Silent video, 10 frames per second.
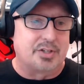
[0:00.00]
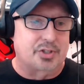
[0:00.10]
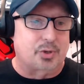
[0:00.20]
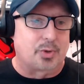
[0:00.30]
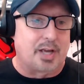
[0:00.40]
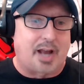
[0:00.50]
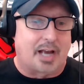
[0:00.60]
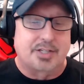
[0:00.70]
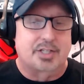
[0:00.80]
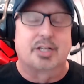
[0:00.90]
screams.
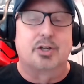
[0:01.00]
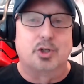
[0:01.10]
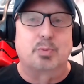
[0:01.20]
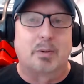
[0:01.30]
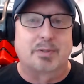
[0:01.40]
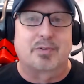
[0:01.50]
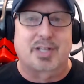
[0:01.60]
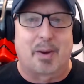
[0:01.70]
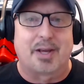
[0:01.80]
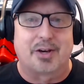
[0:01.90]
I just get goosebumps every
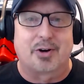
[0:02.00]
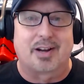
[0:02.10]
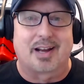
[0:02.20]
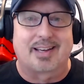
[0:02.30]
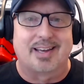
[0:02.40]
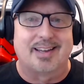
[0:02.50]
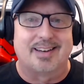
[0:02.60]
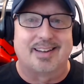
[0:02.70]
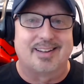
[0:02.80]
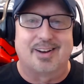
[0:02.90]
time I hear it. I
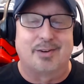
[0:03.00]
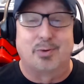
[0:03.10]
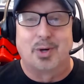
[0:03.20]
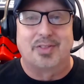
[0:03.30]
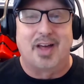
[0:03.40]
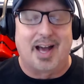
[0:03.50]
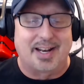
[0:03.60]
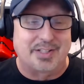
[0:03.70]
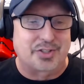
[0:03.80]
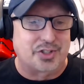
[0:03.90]
can't avoid that.
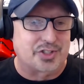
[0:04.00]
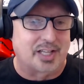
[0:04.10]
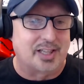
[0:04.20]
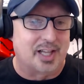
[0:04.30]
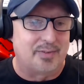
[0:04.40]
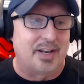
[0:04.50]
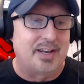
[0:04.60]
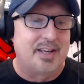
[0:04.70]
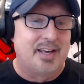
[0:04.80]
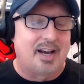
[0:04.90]
It's just, I love it.
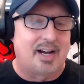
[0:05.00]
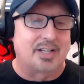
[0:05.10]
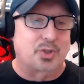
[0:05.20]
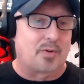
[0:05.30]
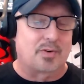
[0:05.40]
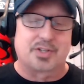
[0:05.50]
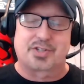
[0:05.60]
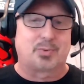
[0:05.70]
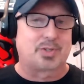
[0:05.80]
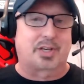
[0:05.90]
So ever
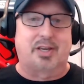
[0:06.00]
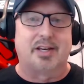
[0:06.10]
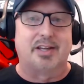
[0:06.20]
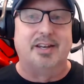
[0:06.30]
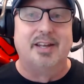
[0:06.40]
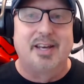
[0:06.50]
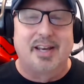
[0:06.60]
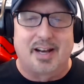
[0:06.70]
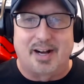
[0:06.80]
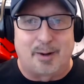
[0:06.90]
since I was a kid,
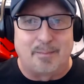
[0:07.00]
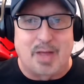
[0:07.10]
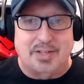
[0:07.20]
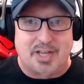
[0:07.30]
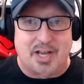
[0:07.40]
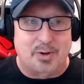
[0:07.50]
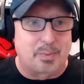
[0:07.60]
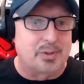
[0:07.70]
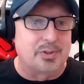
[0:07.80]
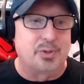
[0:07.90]
that sound
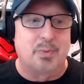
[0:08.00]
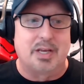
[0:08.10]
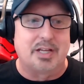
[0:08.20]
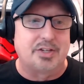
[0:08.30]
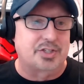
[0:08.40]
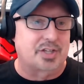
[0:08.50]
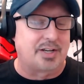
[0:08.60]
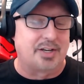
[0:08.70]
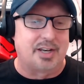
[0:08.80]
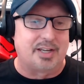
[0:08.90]
appealed to me, and just,
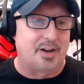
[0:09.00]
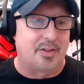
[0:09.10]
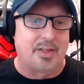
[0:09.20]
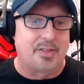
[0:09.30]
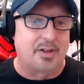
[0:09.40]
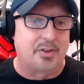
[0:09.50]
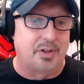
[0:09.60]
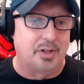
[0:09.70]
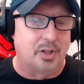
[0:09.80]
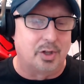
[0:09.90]
the
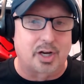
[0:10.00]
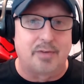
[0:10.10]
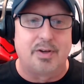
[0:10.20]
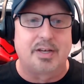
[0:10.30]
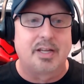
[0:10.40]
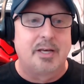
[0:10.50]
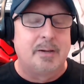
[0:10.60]
look of it,